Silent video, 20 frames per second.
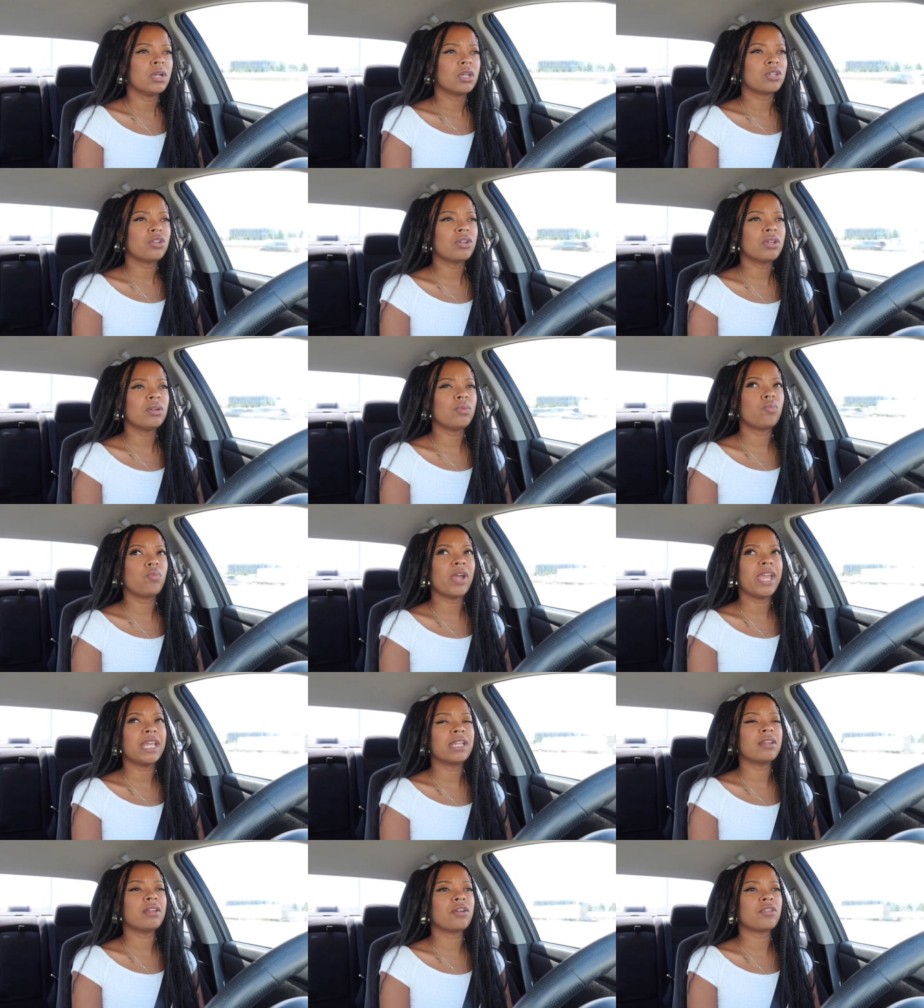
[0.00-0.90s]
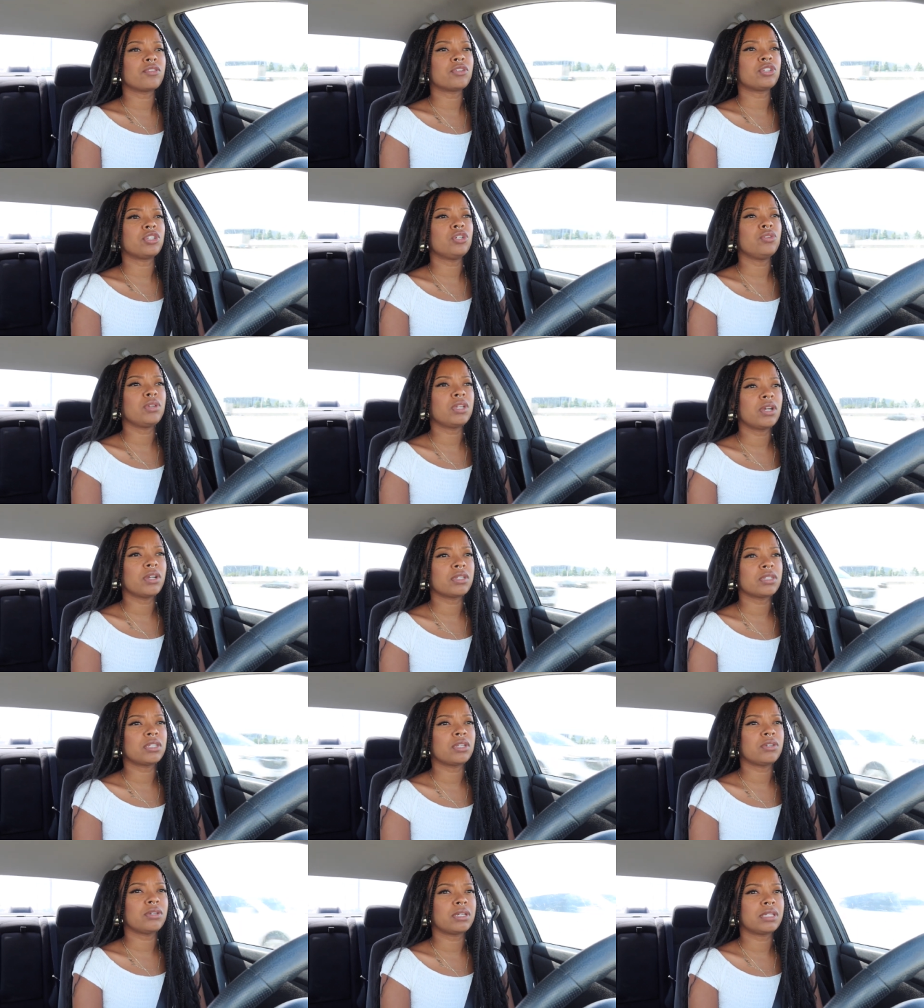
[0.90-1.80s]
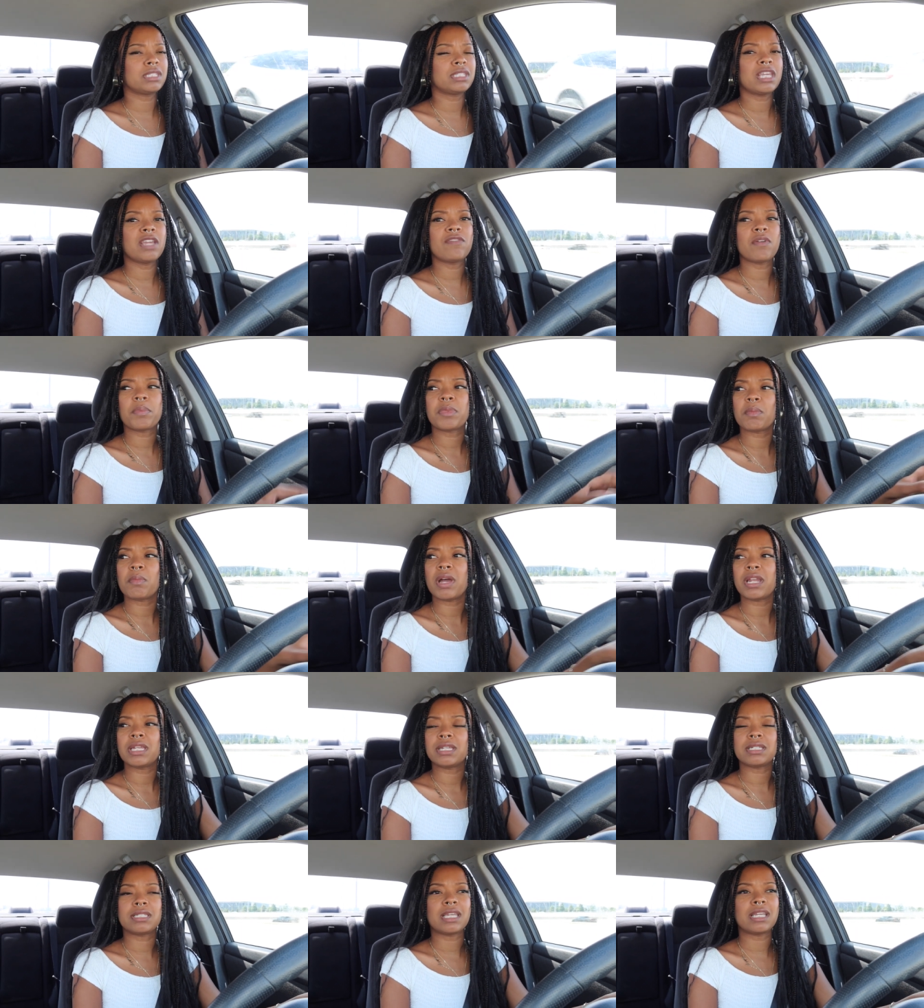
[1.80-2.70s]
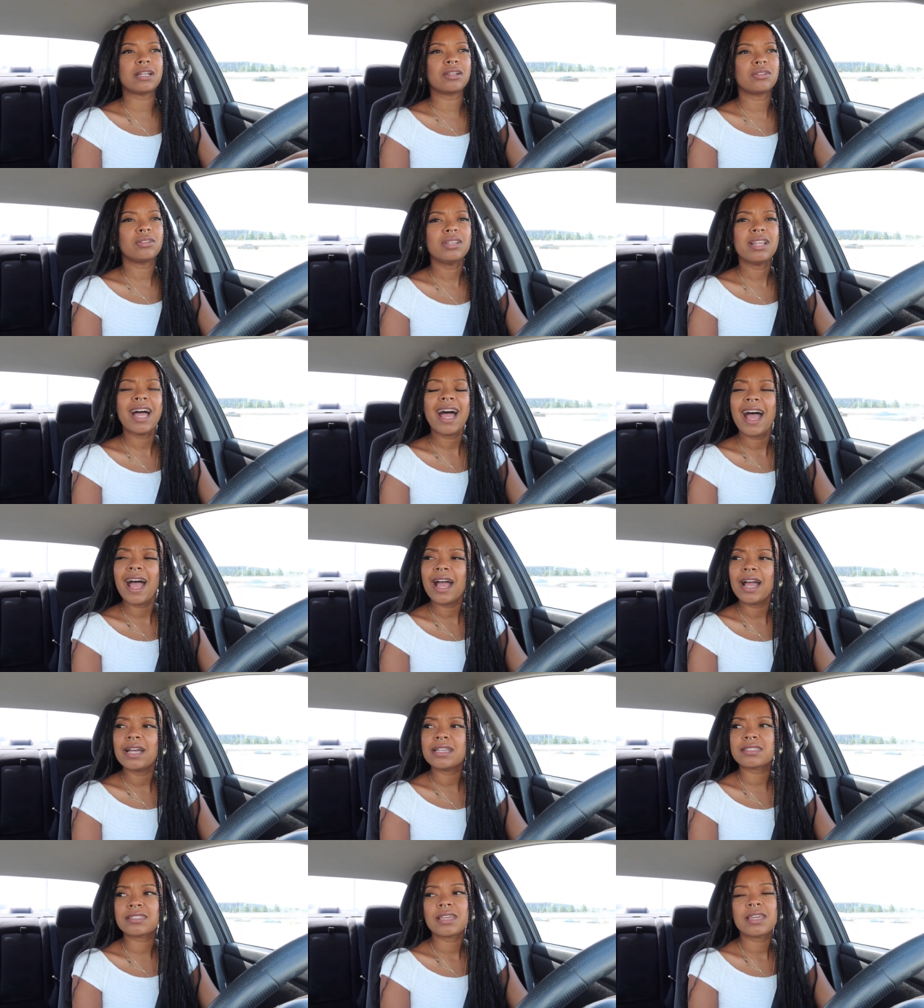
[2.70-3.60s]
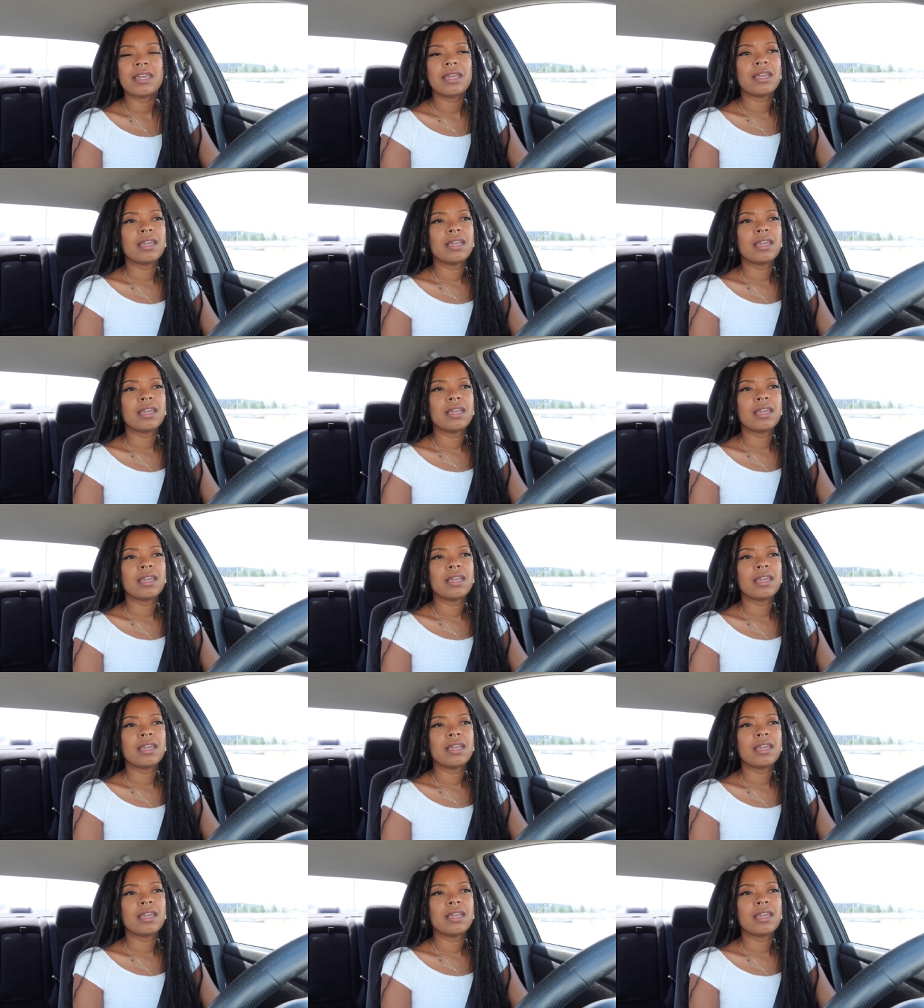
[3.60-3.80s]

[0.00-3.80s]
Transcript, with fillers: you're gonna wait another two years until you can save up the money to take a class.